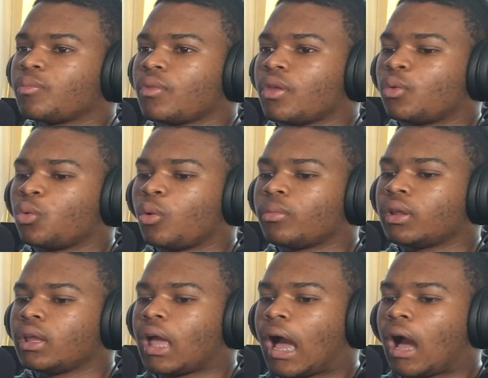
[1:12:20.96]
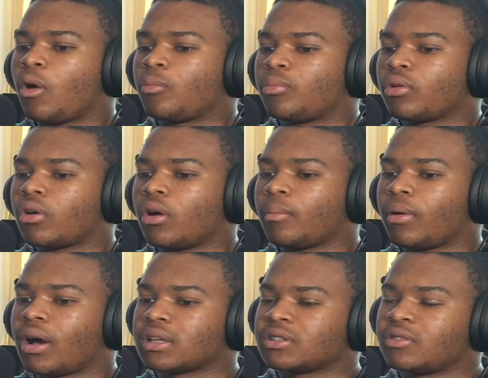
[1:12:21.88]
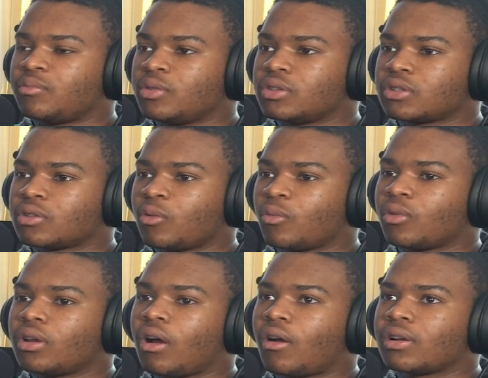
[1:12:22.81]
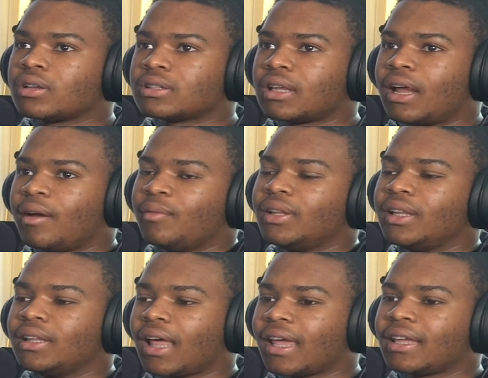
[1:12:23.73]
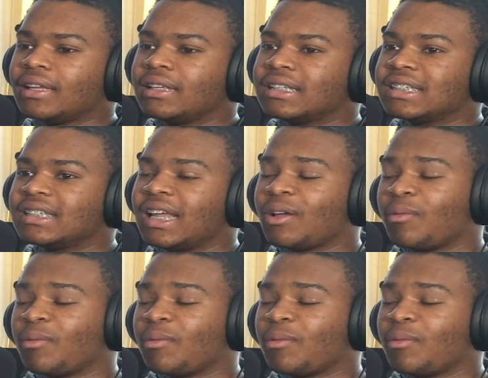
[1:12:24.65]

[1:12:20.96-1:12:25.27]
normally I'll put on positive music. So one artist that I really like is Jacob